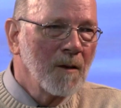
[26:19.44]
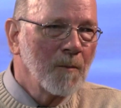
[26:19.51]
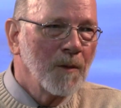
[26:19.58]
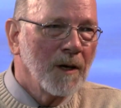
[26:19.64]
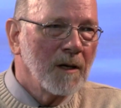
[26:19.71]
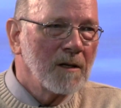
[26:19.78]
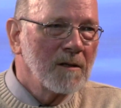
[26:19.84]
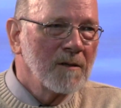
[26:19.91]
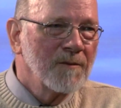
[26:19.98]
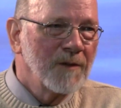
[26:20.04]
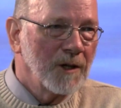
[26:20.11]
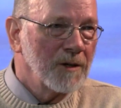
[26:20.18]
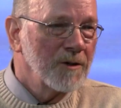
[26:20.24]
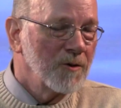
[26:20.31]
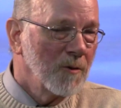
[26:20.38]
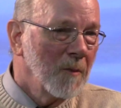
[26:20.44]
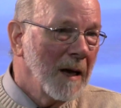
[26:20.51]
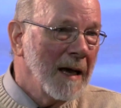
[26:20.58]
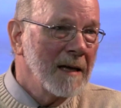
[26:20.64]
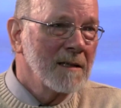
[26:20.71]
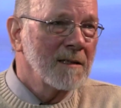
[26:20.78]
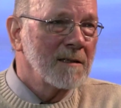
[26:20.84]
but very
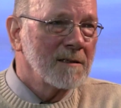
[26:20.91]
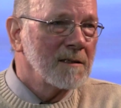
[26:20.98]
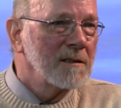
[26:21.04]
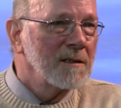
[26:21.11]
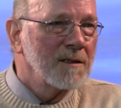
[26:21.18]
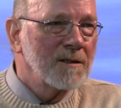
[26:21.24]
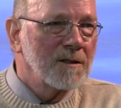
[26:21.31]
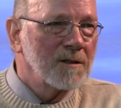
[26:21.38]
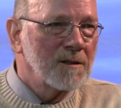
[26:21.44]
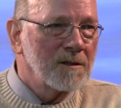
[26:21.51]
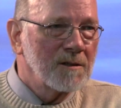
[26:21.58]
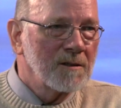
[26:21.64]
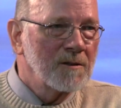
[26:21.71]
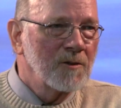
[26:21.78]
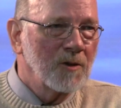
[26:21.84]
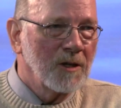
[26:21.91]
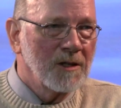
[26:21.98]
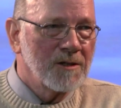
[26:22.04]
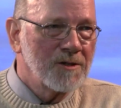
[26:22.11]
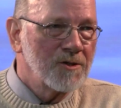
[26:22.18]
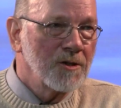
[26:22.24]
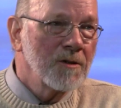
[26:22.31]
dramatically in the
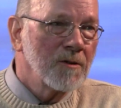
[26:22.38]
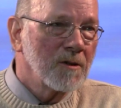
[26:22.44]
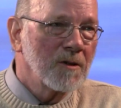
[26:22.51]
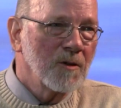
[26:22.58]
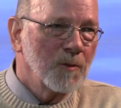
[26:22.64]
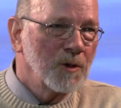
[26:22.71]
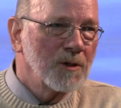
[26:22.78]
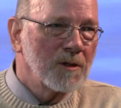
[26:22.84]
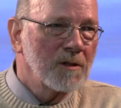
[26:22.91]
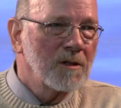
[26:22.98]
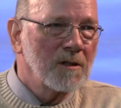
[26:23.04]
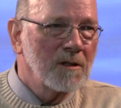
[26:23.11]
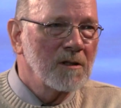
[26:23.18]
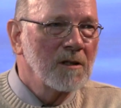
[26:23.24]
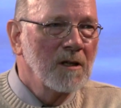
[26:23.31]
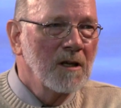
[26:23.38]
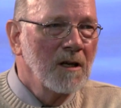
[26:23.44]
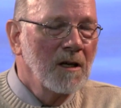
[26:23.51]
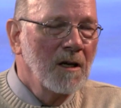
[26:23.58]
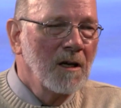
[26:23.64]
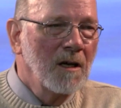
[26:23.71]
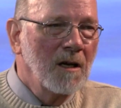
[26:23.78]
transgender community.
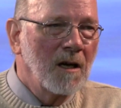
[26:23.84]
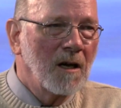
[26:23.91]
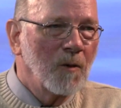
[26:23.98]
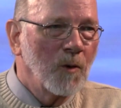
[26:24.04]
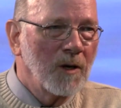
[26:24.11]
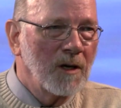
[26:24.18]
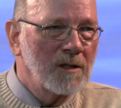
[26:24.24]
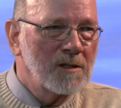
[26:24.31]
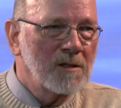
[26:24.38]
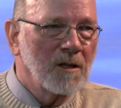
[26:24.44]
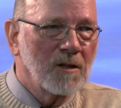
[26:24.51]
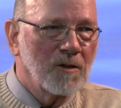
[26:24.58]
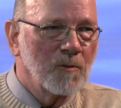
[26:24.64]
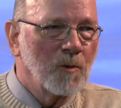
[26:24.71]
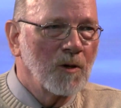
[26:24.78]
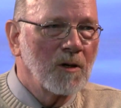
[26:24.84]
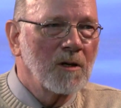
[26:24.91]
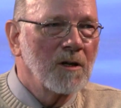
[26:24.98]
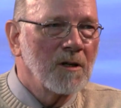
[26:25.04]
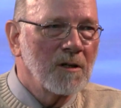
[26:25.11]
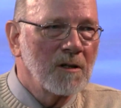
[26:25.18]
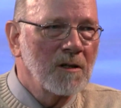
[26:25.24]
Uh, when I started
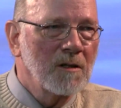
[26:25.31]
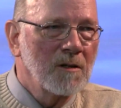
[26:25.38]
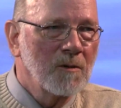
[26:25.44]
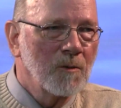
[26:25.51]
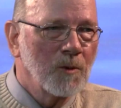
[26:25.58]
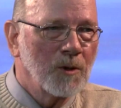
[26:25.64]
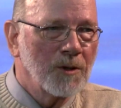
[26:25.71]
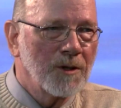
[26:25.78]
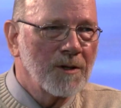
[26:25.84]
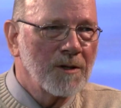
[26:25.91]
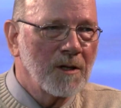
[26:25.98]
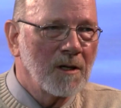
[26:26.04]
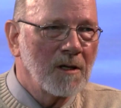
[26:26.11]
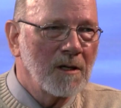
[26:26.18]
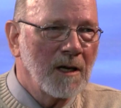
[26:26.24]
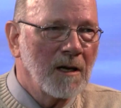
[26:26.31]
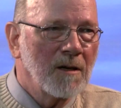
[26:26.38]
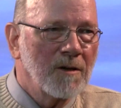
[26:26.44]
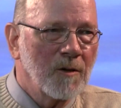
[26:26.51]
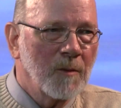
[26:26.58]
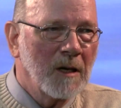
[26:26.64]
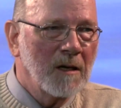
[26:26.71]
working with uh, Out
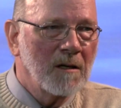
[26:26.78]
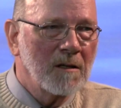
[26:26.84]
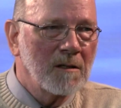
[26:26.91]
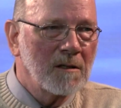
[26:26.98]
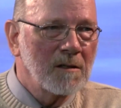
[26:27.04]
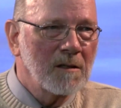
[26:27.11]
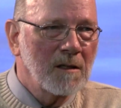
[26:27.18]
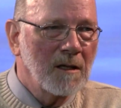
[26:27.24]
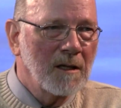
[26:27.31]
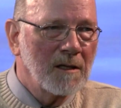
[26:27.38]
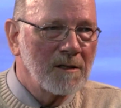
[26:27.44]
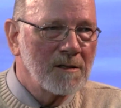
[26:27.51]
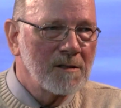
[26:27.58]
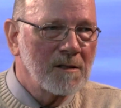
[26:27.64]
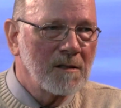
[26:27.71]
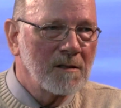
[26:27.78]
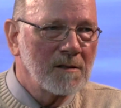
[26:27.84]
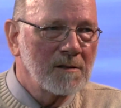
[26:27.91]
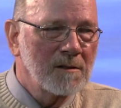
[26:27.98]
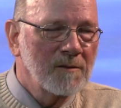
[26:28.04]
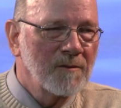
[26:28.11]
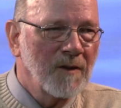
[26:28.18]
and About as
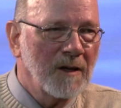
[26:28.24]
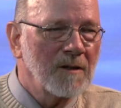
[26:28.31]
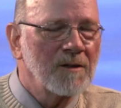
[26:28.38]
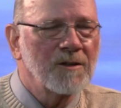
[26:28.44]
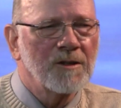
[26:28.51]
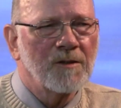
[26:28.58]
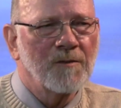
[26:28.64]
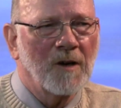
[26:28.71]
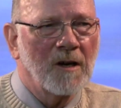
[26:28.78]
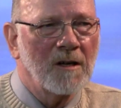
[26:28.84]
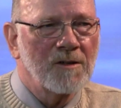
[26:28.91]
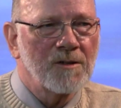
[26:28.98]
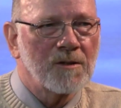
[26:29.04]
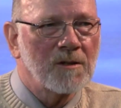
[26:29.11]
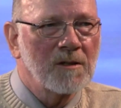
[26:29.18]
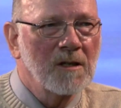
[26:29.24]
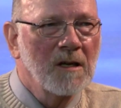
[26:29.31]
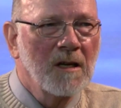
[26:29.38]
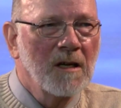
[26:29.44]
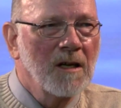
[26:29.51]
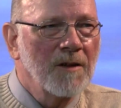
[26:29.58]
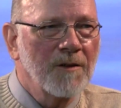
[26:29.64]
a faculty advisor,
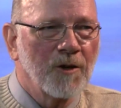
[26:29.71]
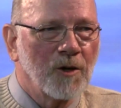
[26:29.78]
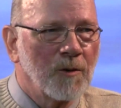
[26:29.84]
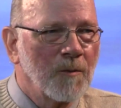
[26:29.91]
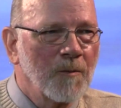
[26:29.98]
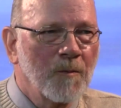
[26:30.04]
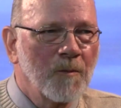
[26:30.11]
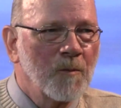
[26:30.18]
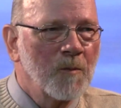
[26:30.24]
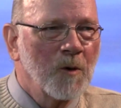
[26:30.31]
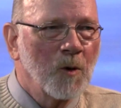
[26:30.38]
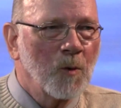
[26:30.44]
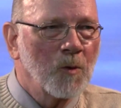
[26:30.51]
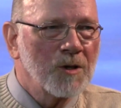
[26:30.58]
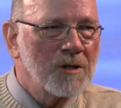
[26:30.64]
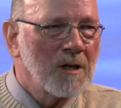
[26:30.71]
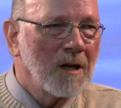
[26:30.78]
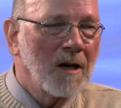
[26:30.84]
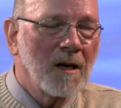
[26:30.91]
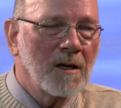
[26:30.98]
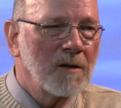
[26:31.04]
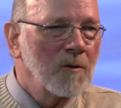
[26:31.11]
there, there was
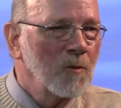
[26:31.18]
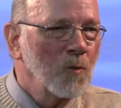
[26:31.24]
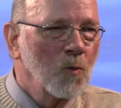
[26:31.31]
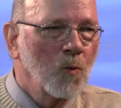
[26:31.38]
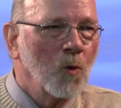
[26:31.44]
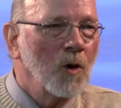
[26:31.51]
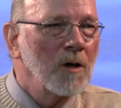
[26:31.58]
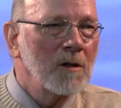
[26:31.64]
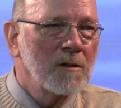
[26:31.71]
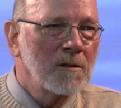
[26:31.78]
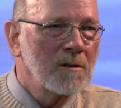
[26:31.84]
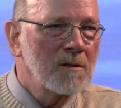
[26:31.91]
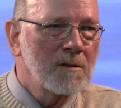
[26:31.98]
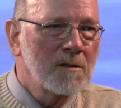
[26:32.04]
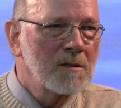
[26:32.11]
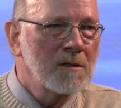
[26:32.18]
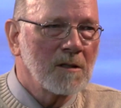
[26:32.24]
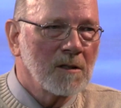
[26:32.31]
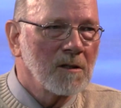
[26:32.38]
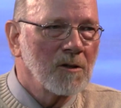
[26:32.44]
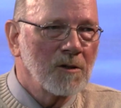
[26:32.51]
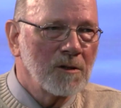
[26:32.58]
not one
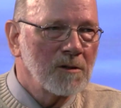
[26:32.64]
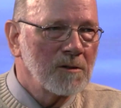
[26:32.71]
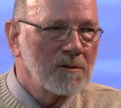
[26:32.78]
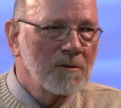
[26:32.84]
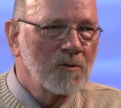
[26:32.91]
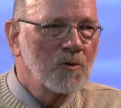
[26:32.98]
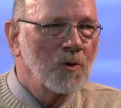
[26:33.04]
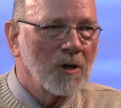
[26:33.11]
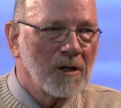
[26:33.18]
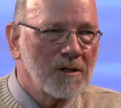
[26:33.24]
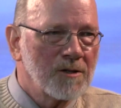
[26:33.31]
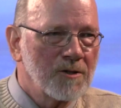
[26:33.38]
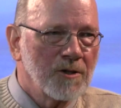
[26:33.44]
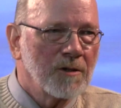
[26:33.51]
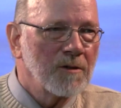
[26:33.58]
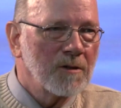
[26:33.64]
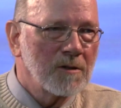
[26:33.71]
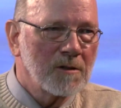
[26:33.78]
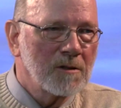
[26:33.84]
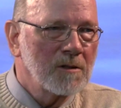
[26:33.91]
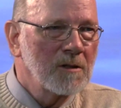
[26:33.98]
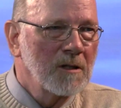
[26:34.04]
single
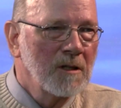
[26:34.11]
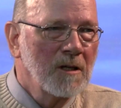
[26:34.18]
transgender